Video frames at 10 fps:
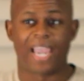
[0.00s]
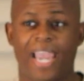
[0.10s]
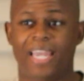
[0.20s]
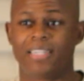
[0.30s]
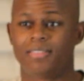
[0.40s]

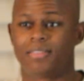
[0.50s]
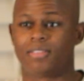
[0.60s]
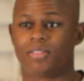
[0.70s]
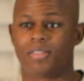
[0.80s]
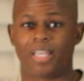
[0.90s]
And
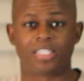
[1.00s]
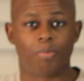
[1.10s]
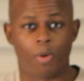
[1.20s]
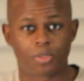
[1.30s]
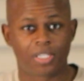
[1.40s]
that's
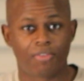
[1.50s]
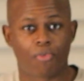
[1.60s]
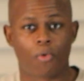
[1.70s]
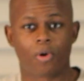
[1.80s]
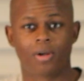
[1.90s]
mostly
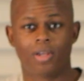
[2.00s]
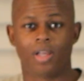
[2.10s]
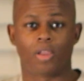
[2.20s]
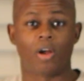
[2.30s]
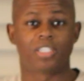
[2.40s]
for
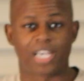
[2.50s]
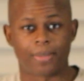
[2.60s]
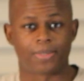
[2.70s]
large cap